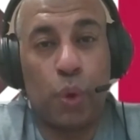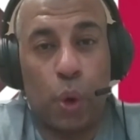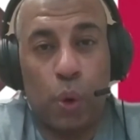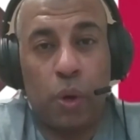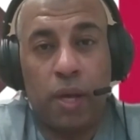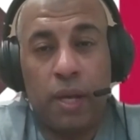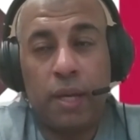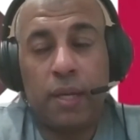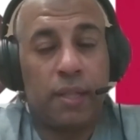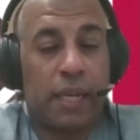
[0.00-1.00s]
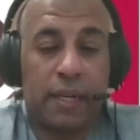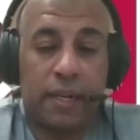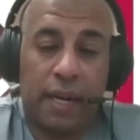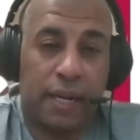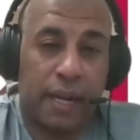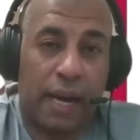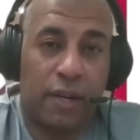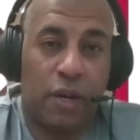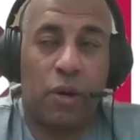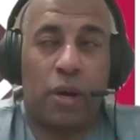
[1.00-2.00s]
know that, like, I
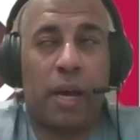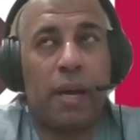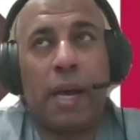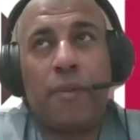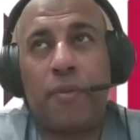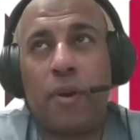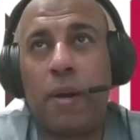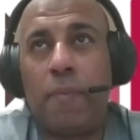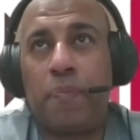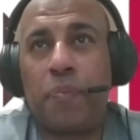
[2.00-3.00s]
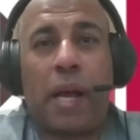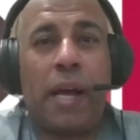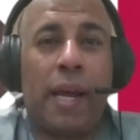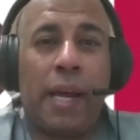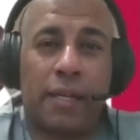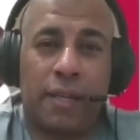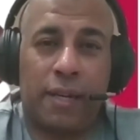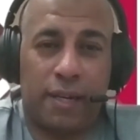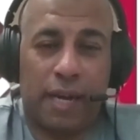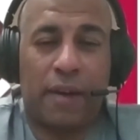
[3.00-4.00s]
know I like
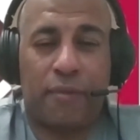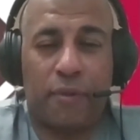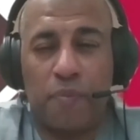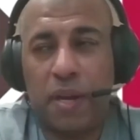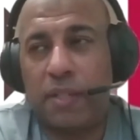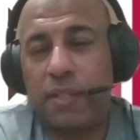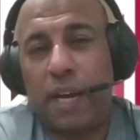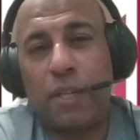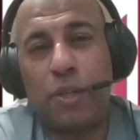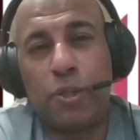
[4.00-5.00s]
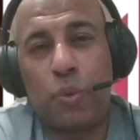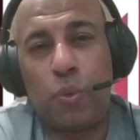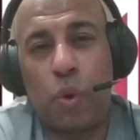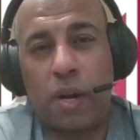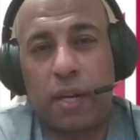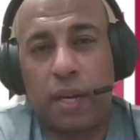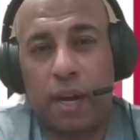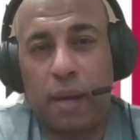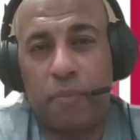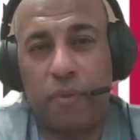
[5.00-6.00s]
Afro beats. I used to work in a
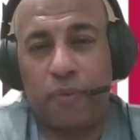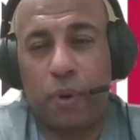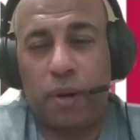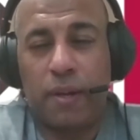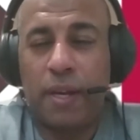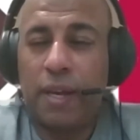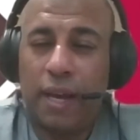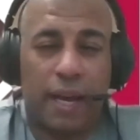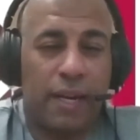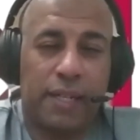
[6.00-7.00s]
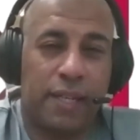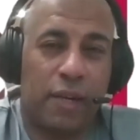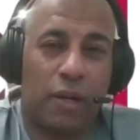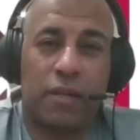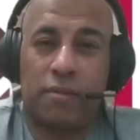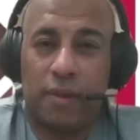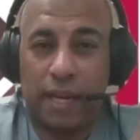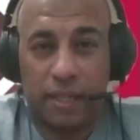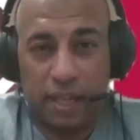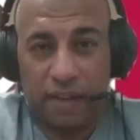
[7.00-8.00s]
club before and listen all,
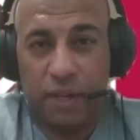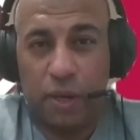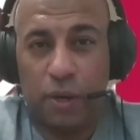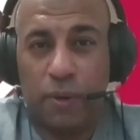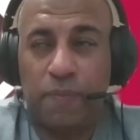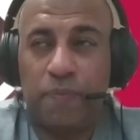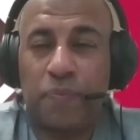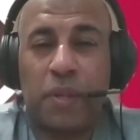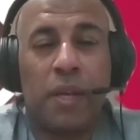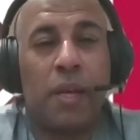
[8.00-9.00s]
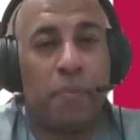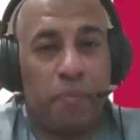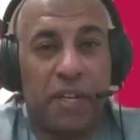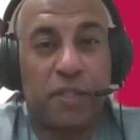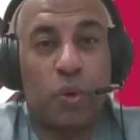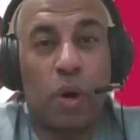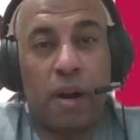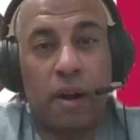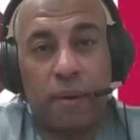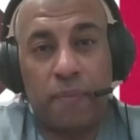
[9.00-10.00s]
like, Davido, P
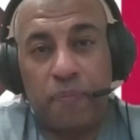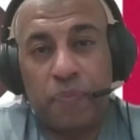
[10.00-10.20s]
Square.